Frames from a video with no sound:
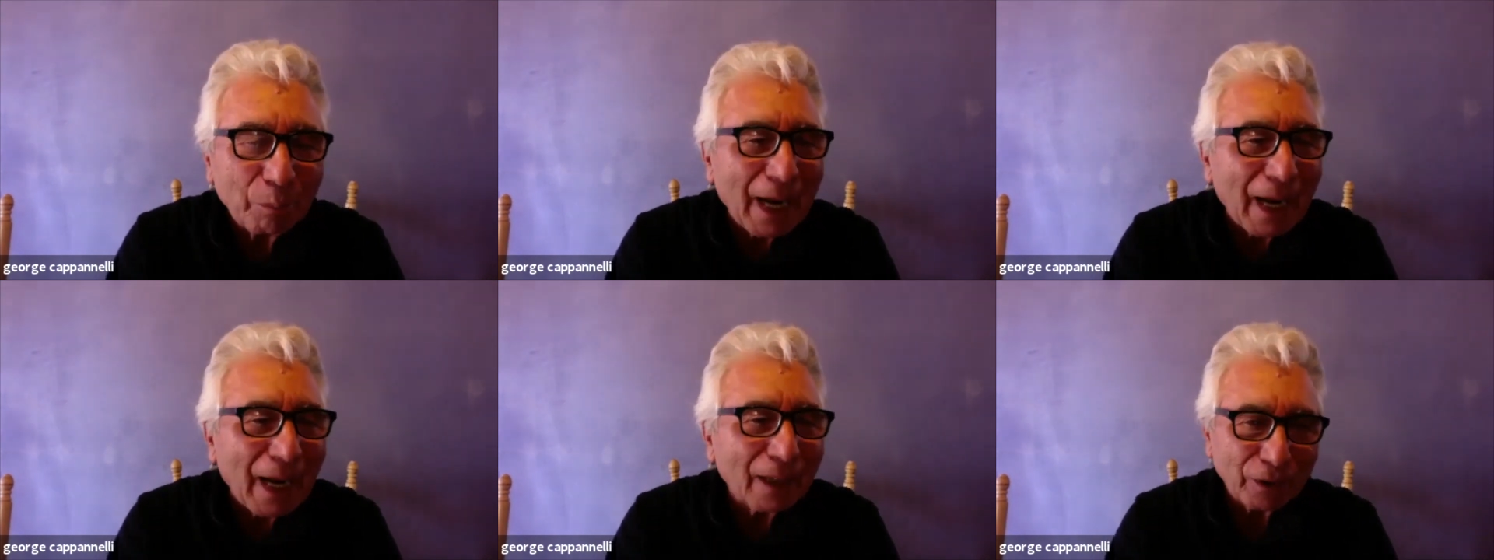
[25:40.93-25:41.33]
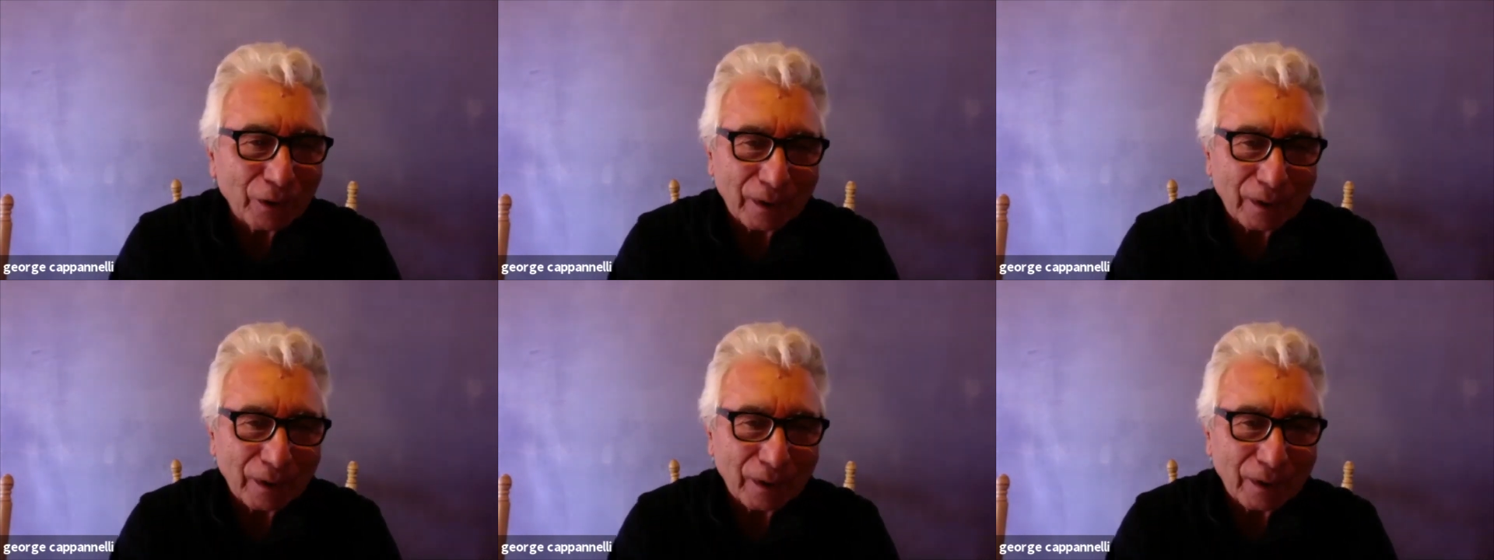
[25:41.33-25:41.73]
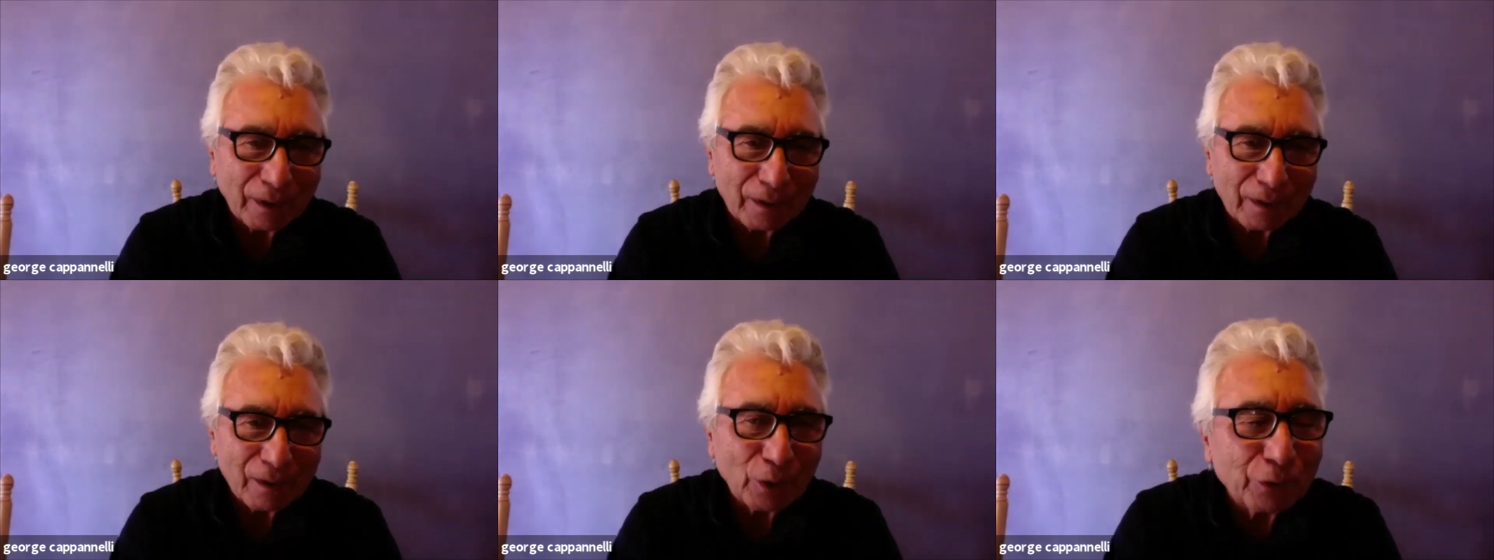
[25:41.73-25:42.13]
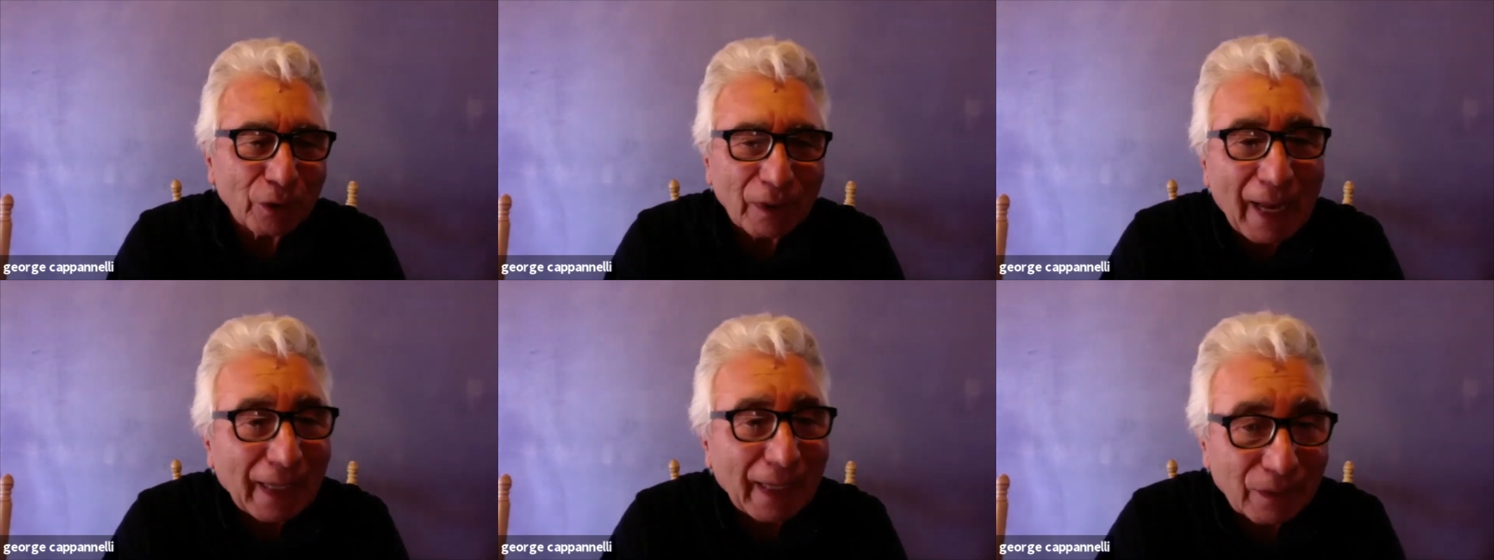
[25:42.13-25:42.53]
passionate
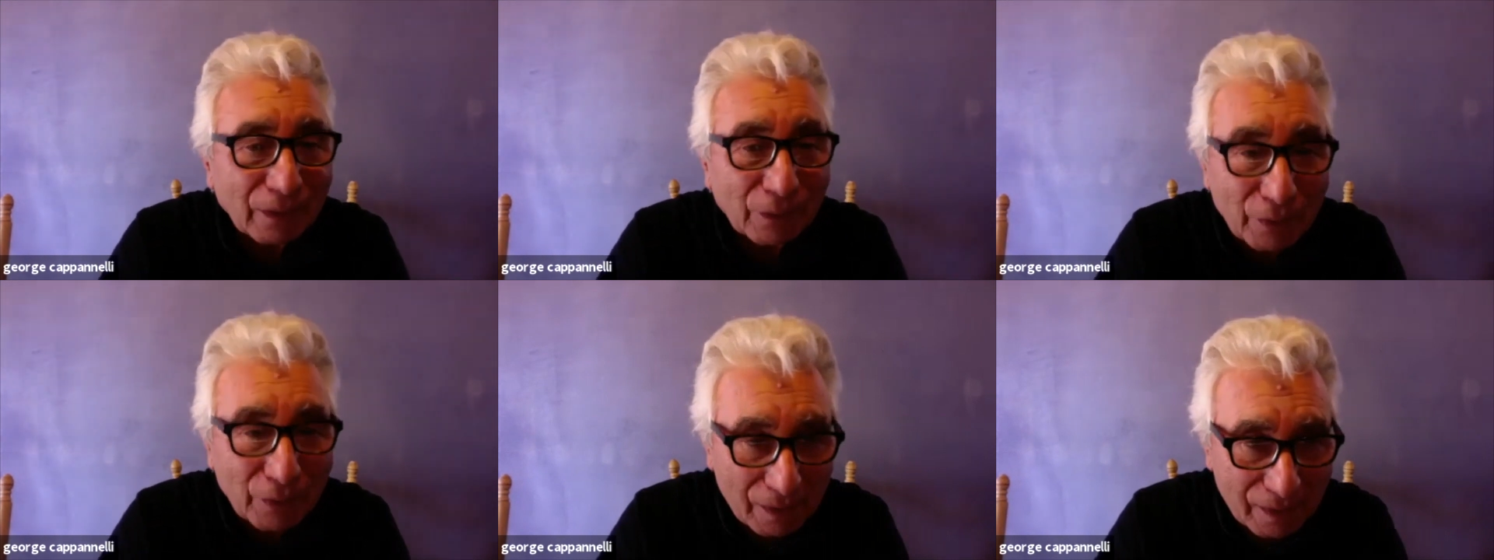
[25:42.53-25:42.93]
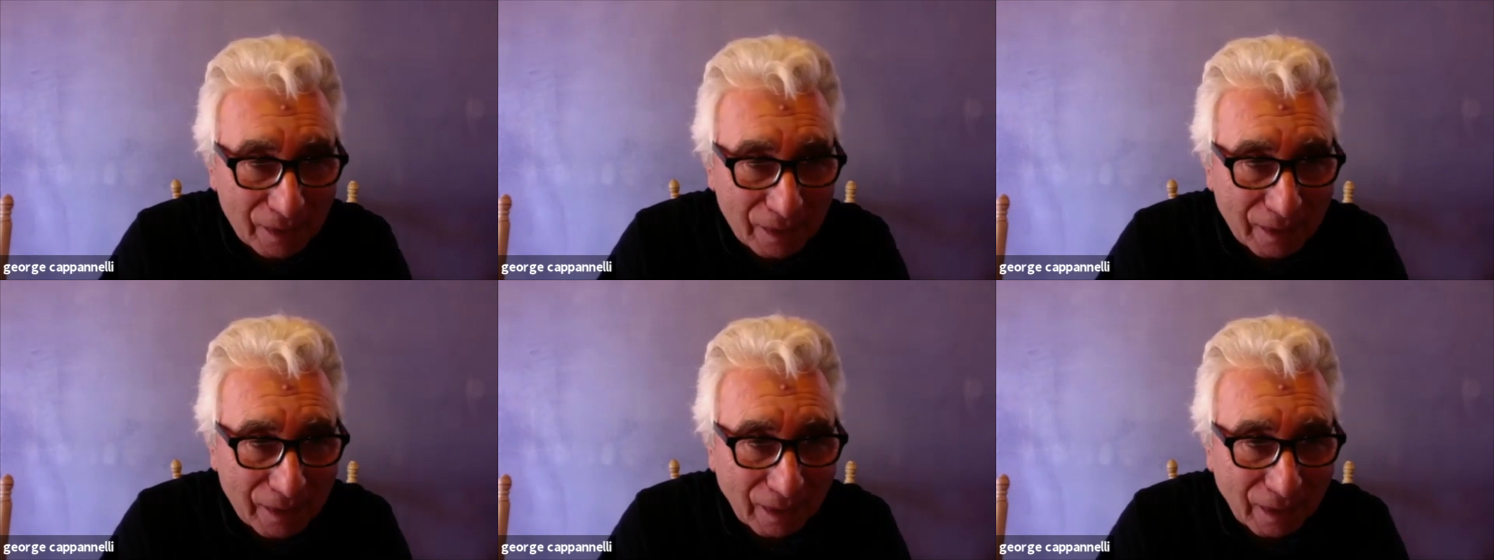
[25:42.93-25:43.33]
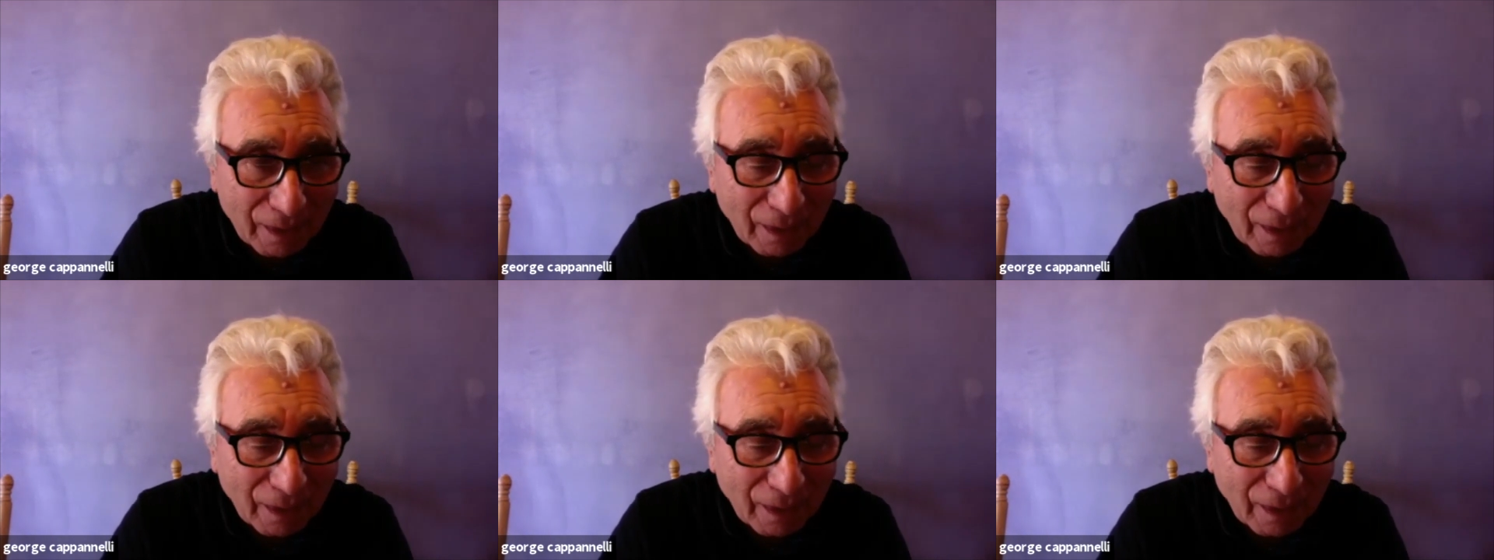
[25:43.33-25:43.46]
social activist